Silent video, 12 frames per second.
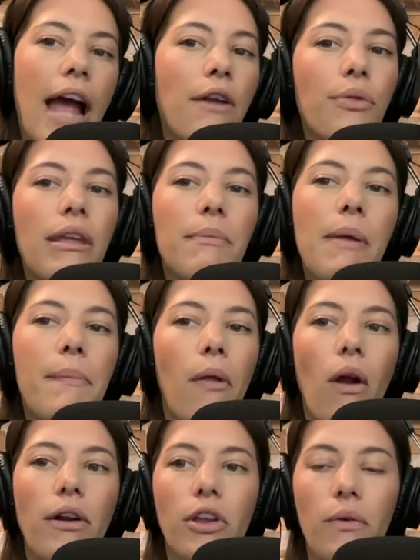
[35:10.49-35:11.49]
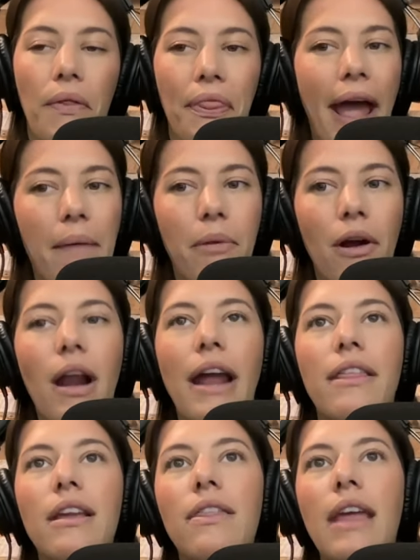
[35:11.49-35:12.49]
I don't think people argue on that part.
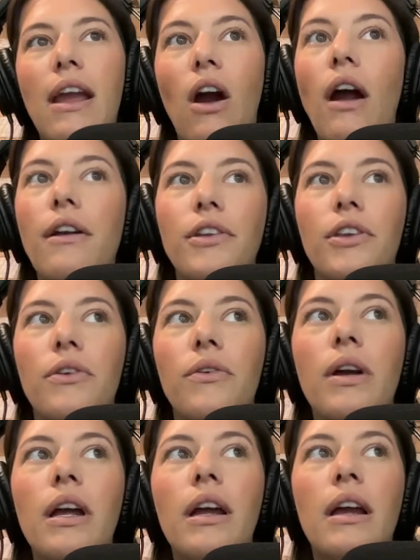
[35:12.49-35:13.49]
I think they argue